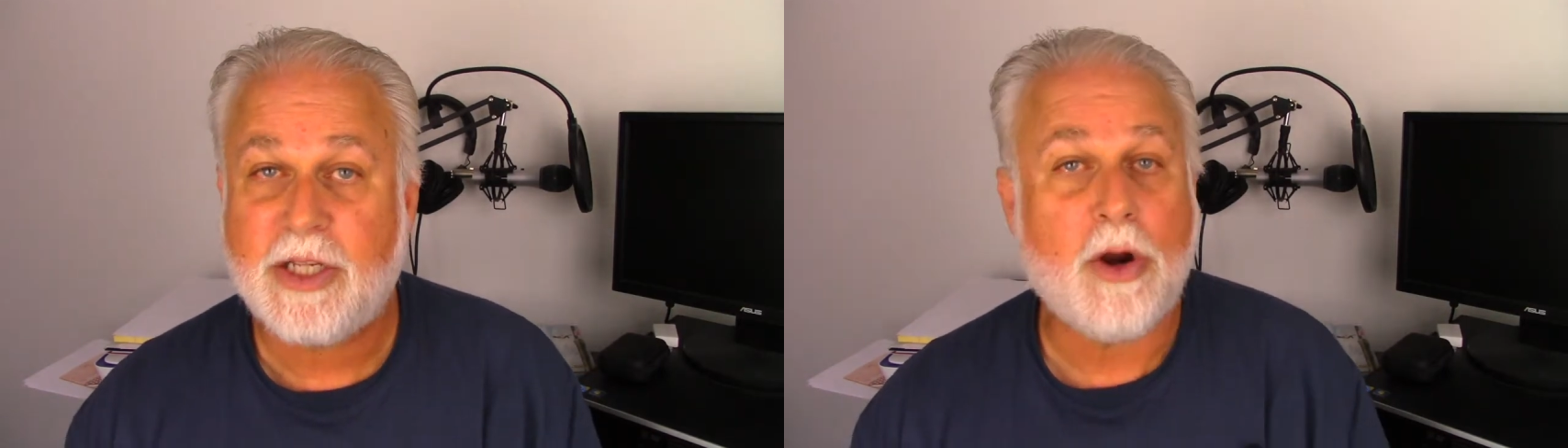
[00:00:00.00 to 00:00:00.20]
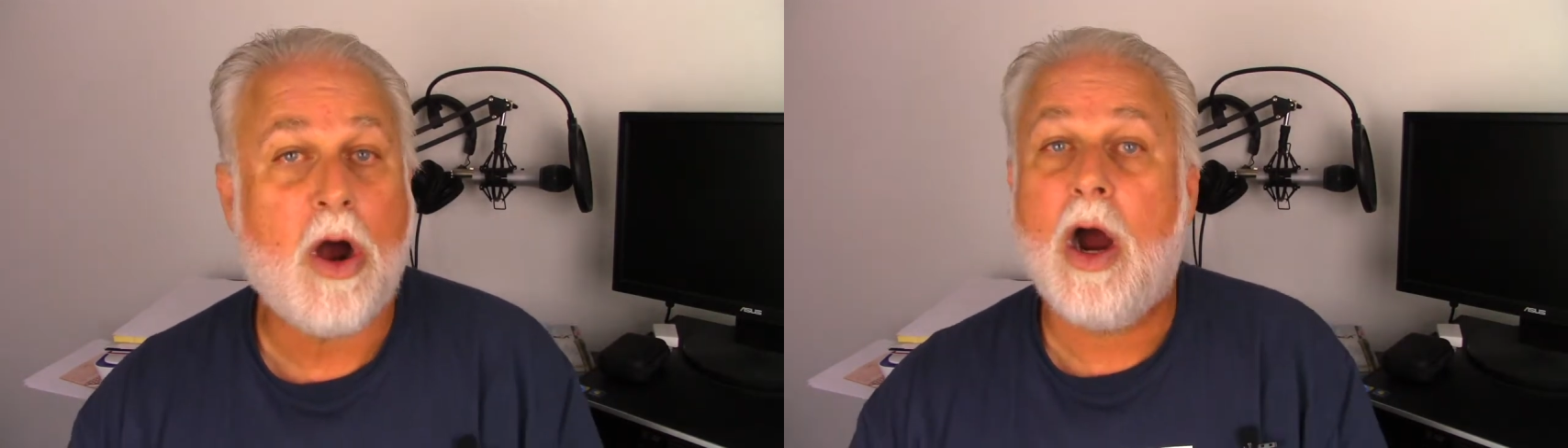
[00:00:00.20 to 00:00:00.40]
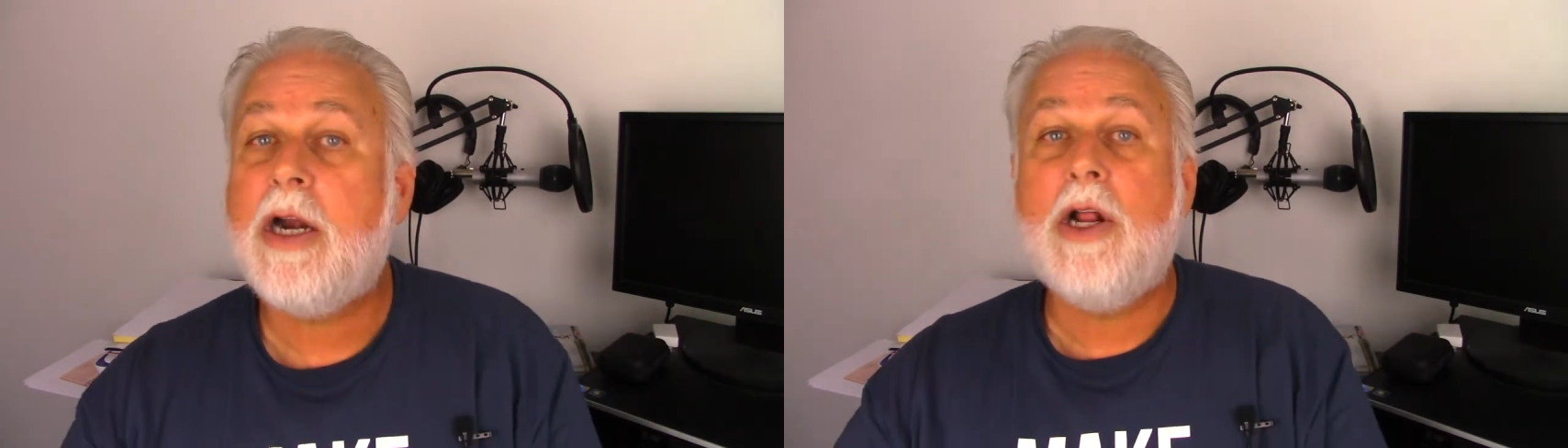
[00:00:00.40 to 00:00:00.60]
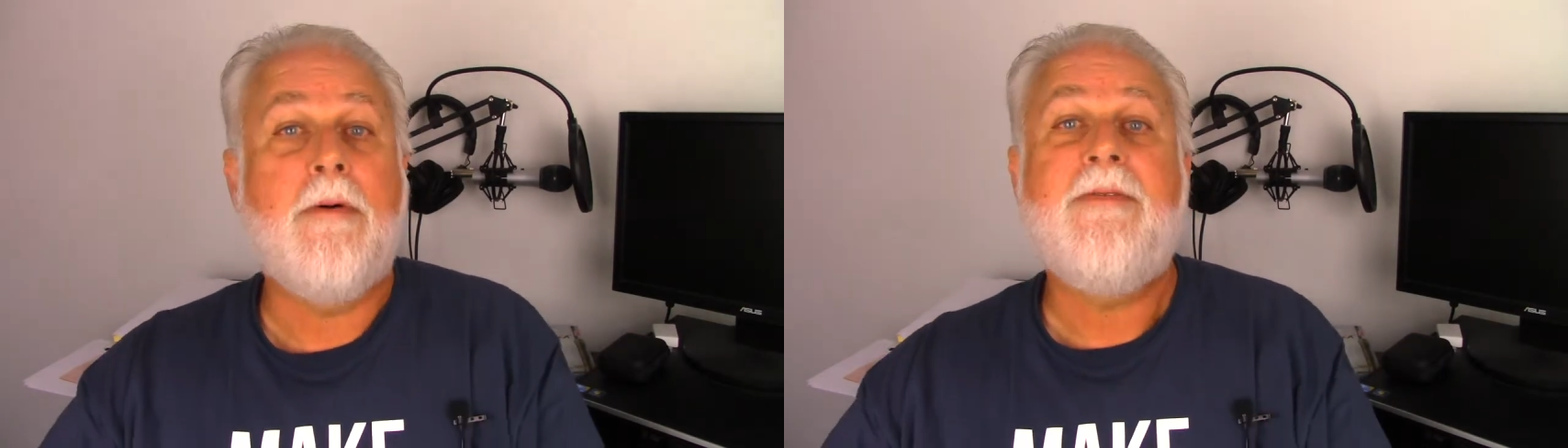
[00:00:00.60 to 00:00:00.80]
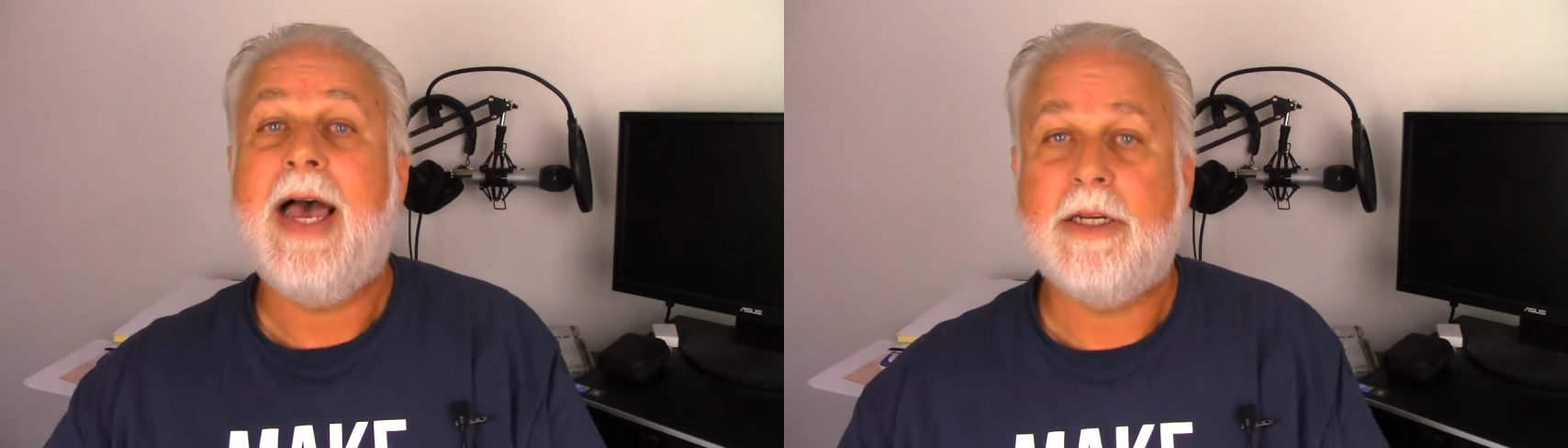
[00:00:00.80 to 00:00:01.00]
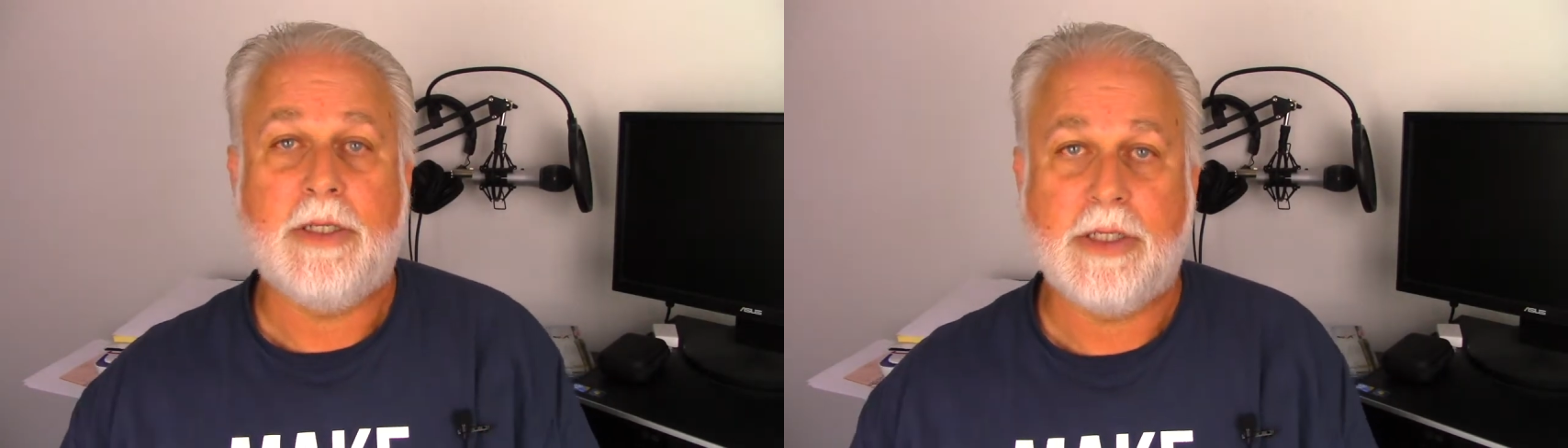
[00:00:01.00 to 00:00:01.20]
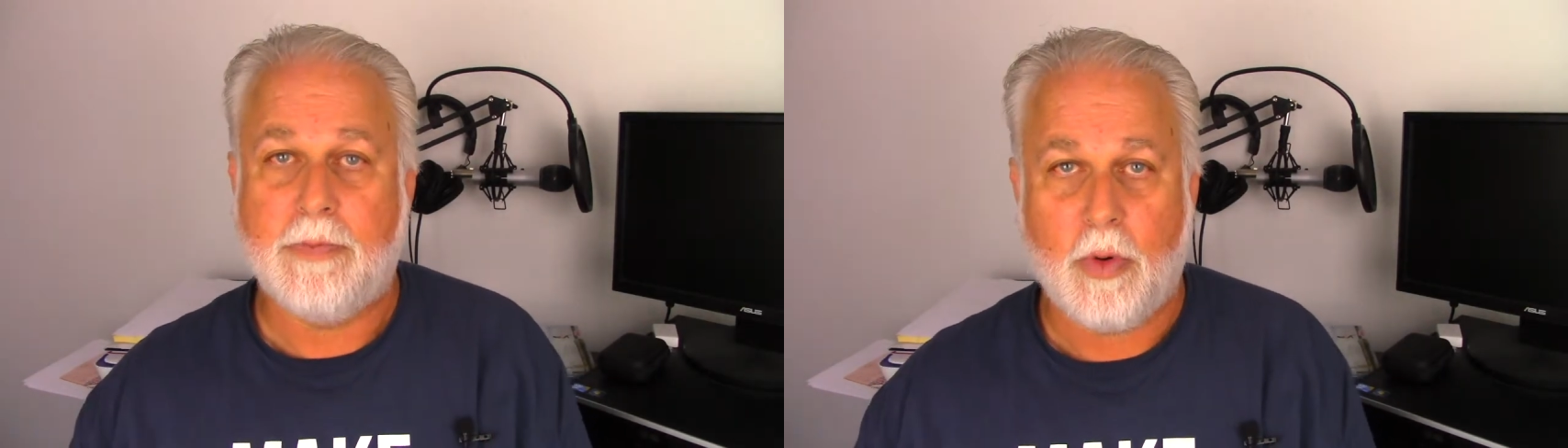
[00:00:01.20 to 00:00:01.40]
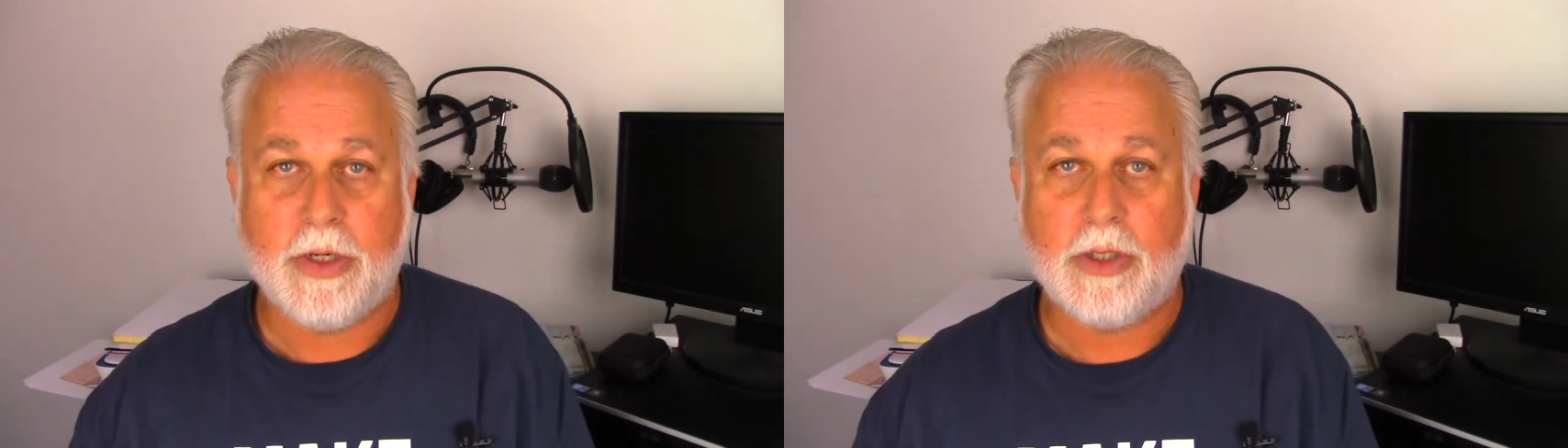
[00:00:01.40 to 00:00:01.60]
There are no facts to
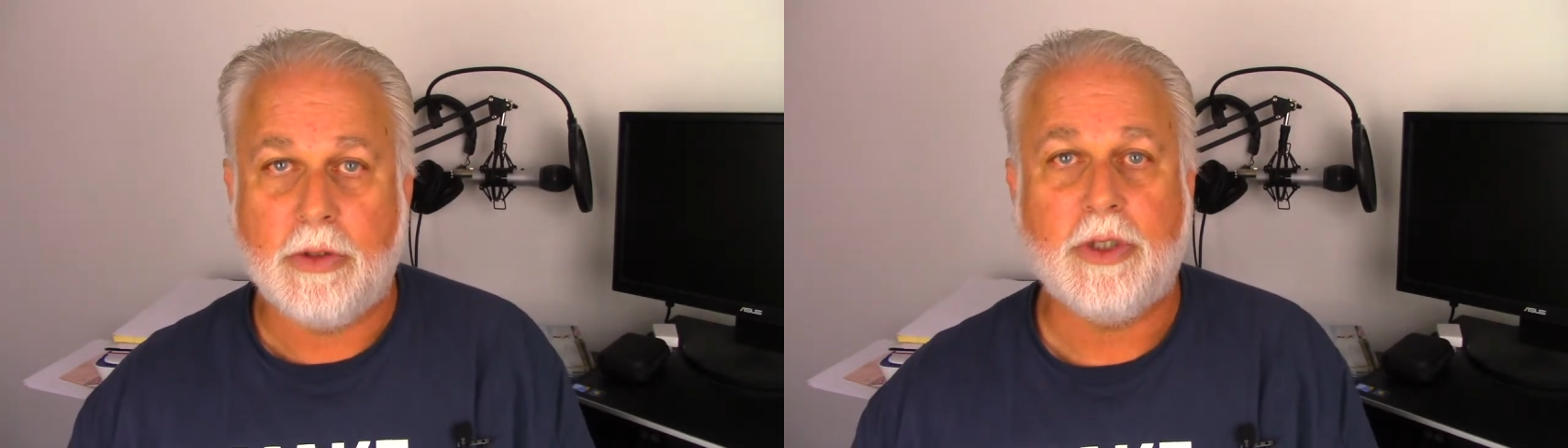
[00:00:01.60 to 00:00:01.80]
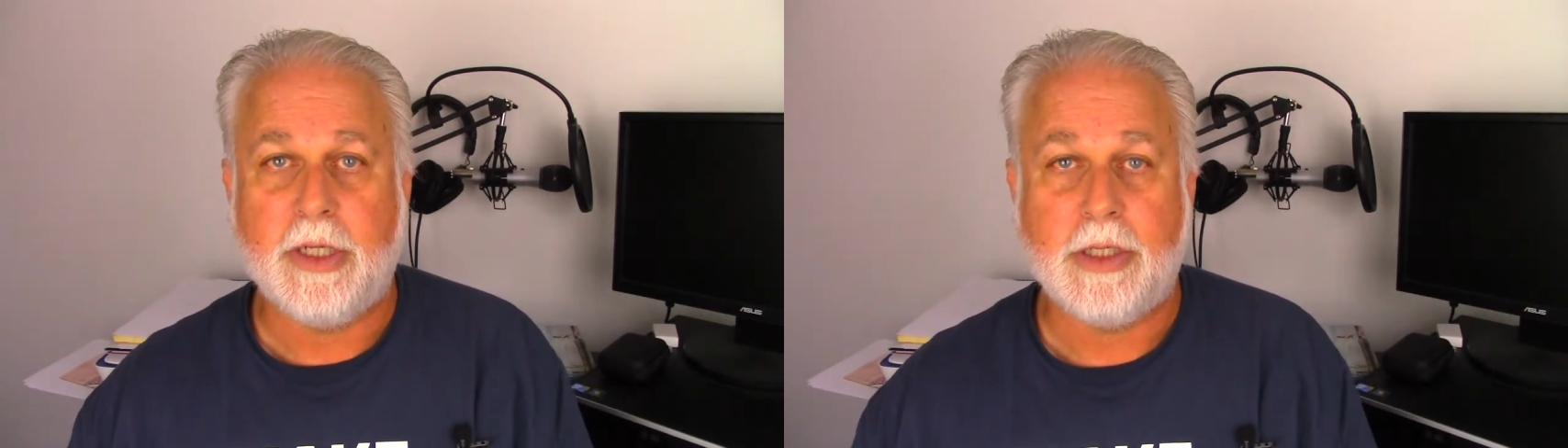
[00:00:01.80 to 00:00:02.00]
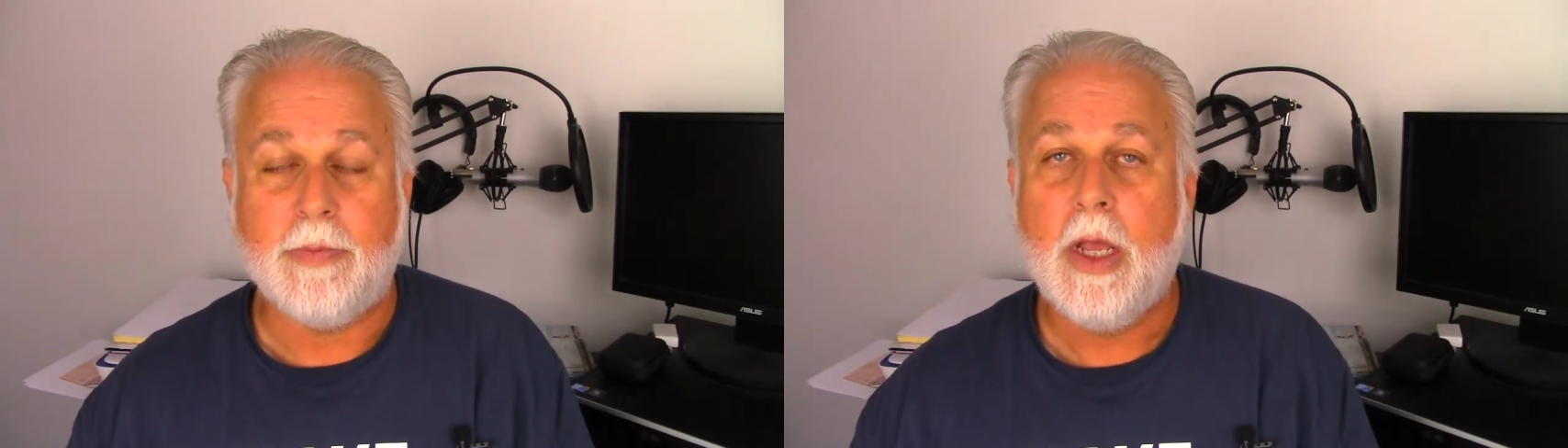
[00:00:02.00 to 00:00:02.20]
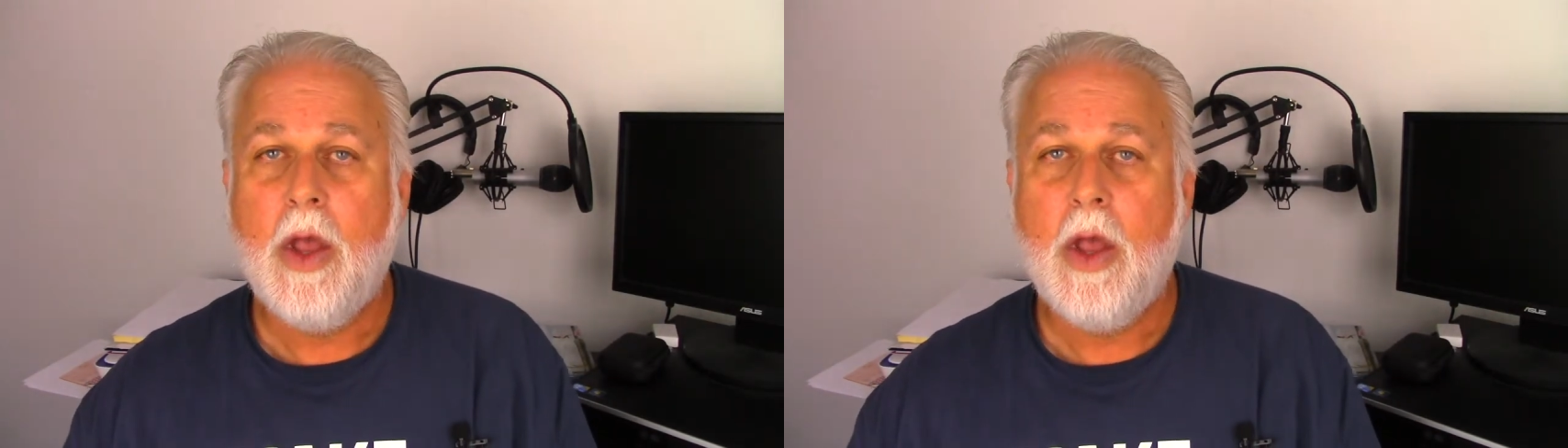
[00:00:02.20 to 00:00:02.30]
support socialism